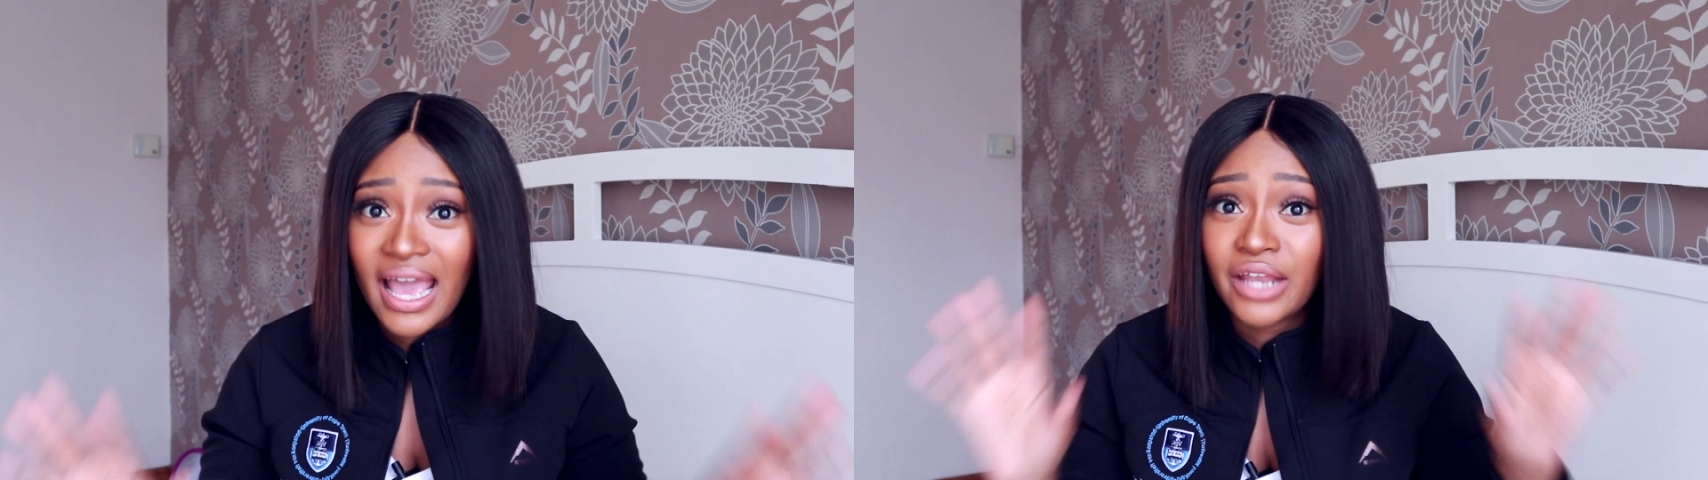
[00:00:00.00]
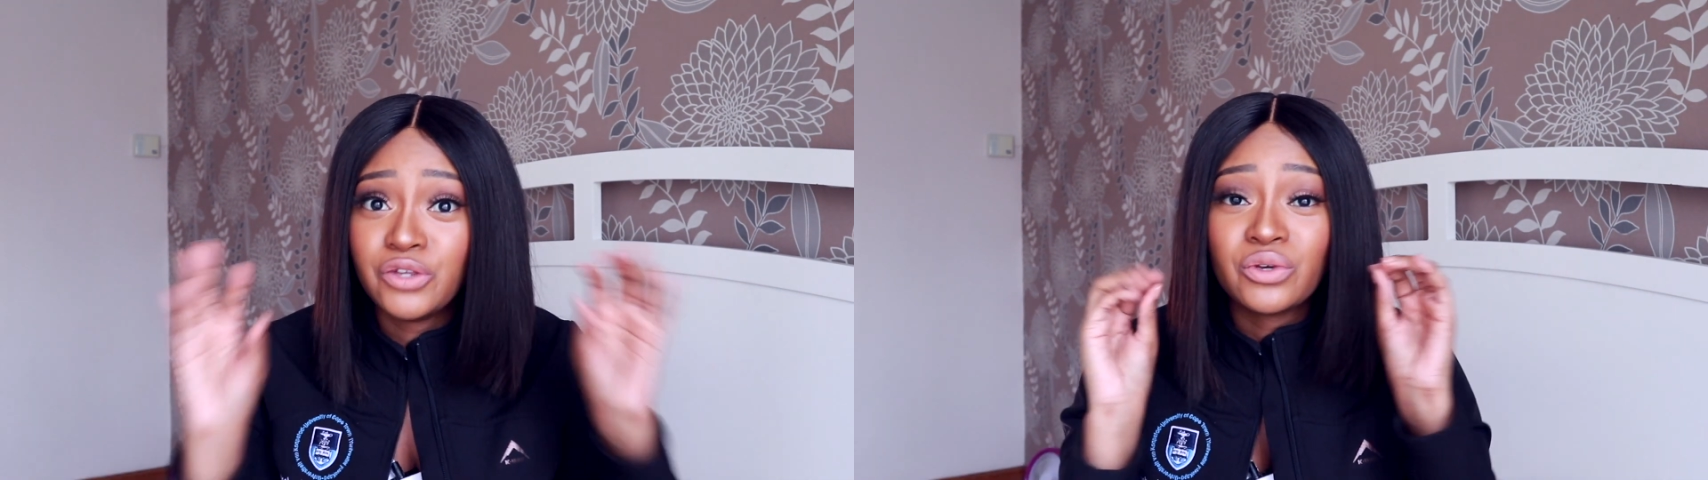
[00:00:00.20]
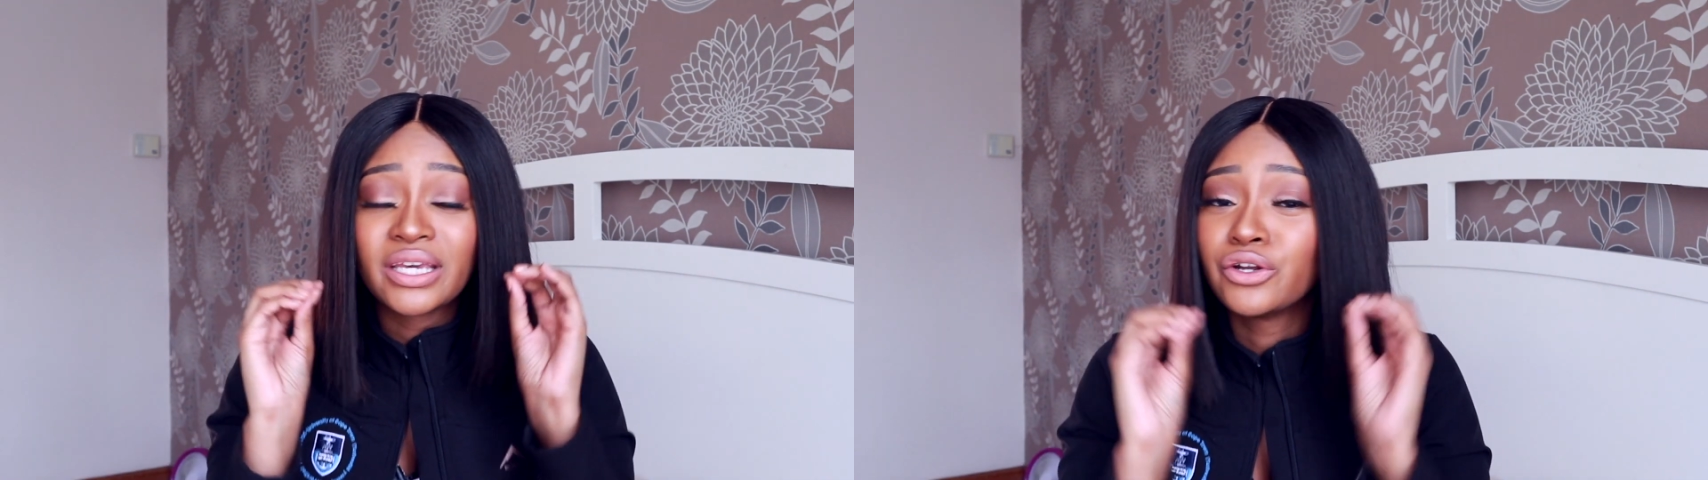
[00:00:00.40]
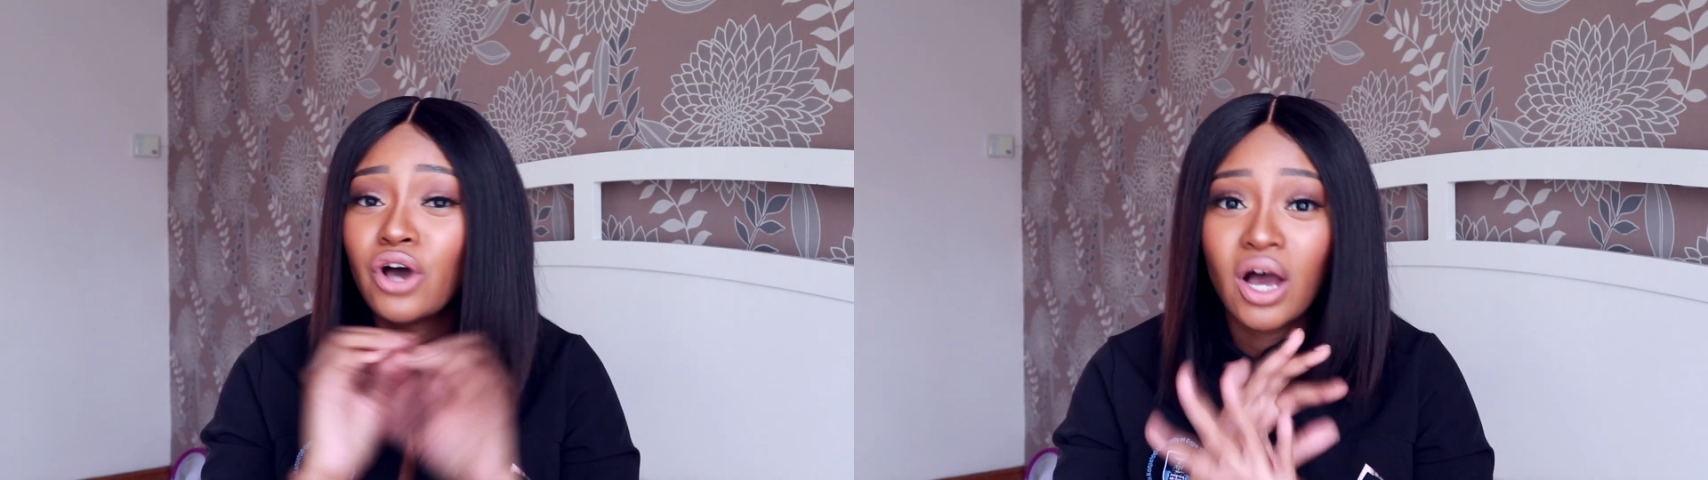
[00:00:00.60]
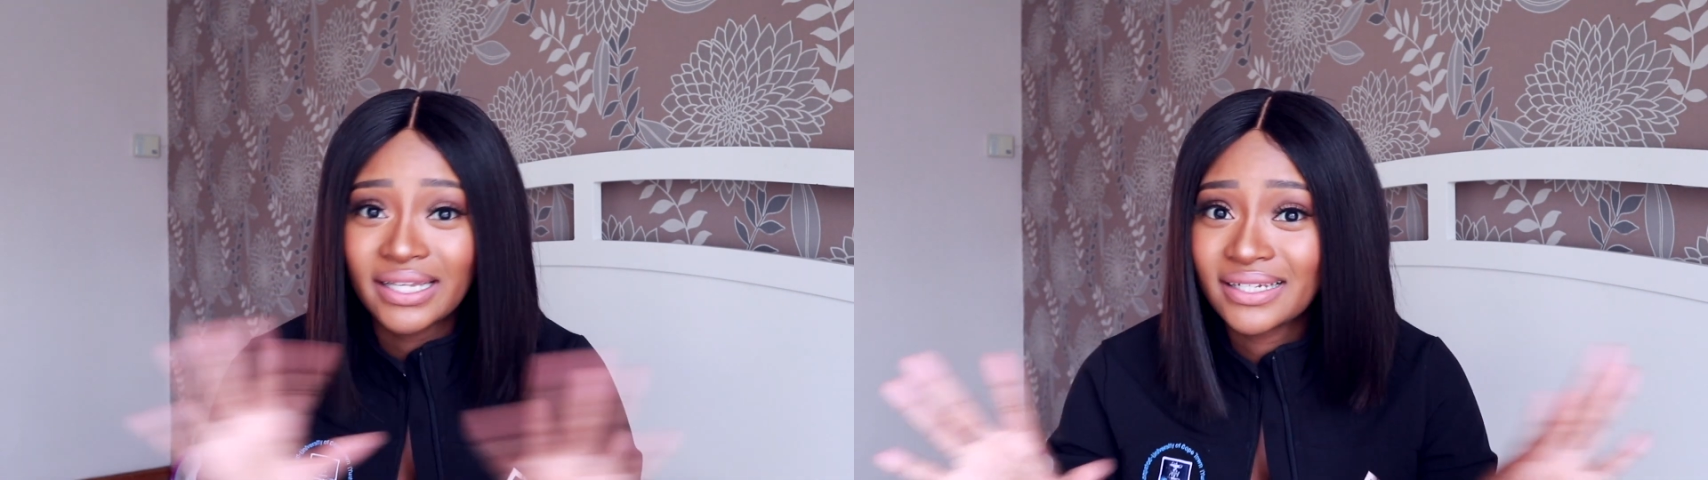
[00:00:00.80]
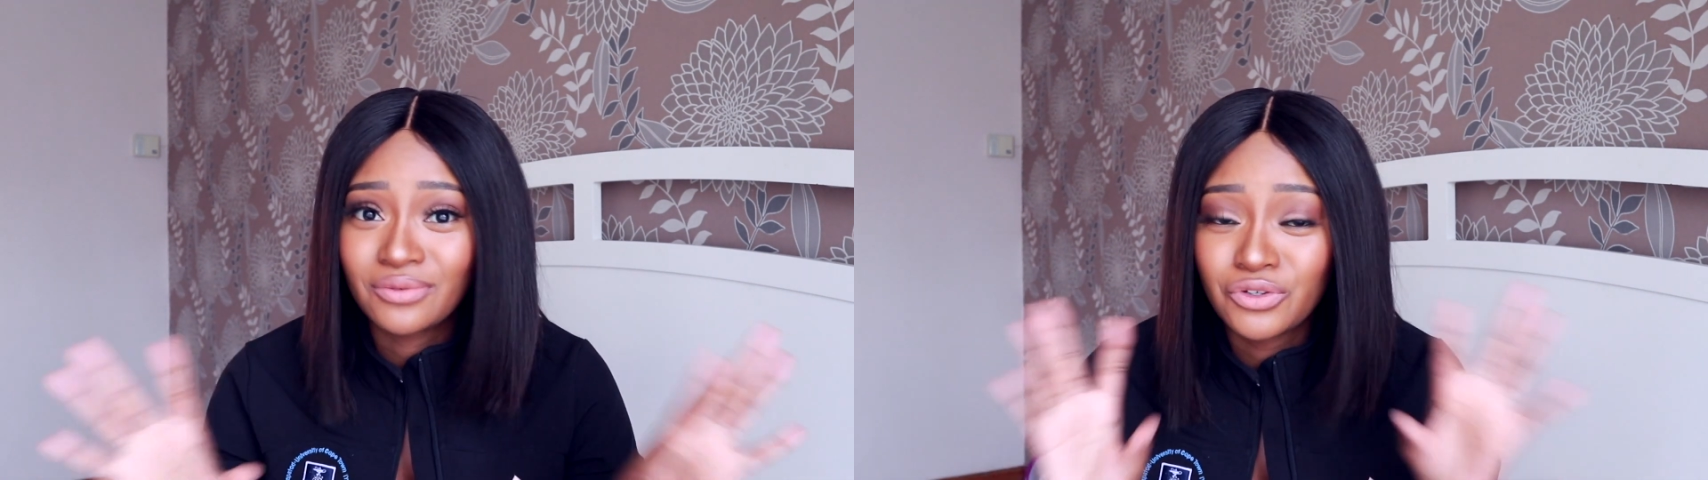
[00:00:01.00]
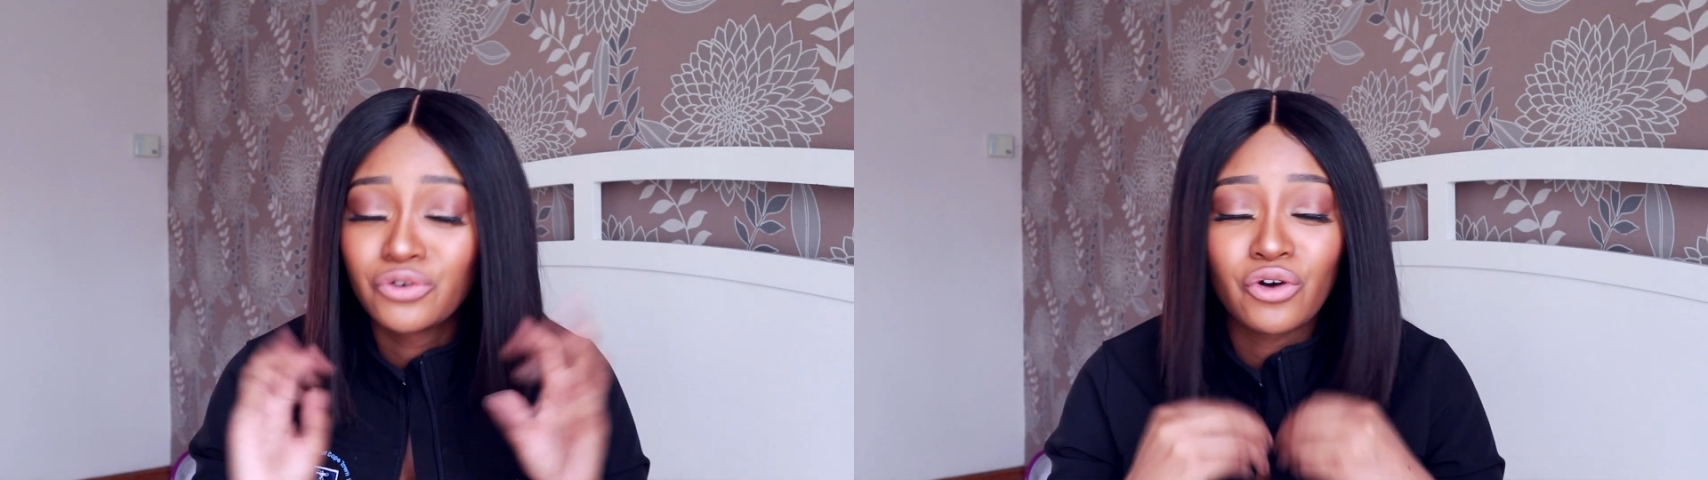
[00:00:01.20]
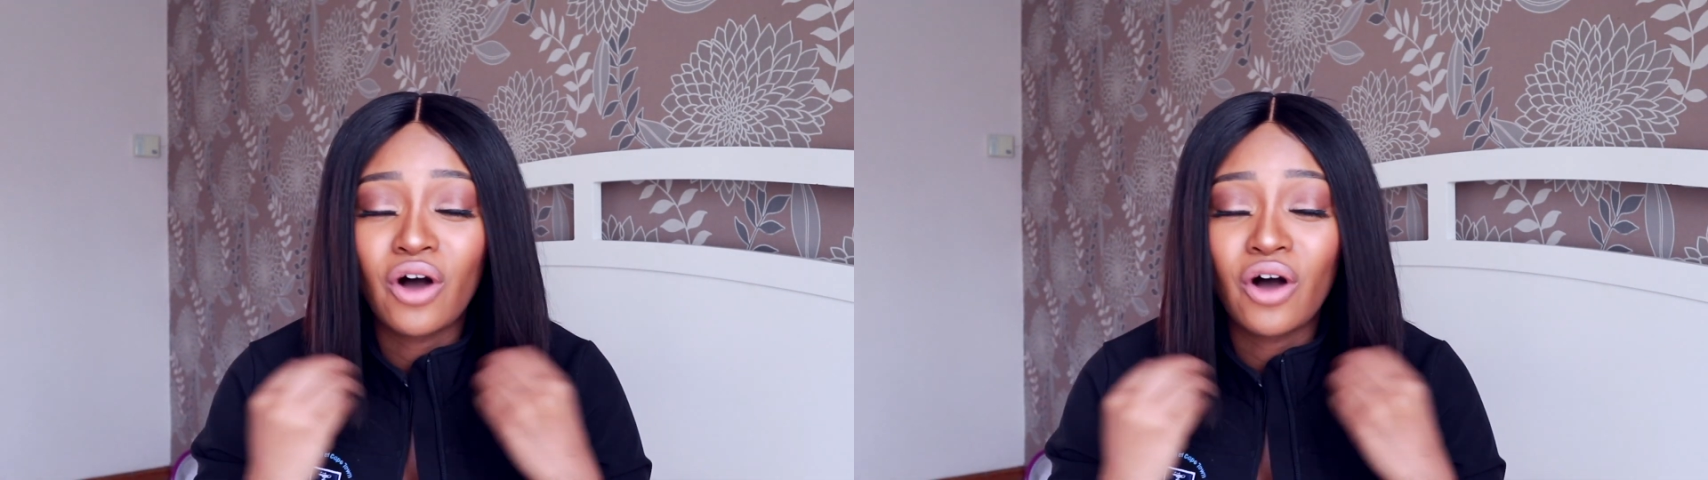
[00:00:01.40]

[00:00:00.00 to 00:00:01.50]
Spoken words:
and you're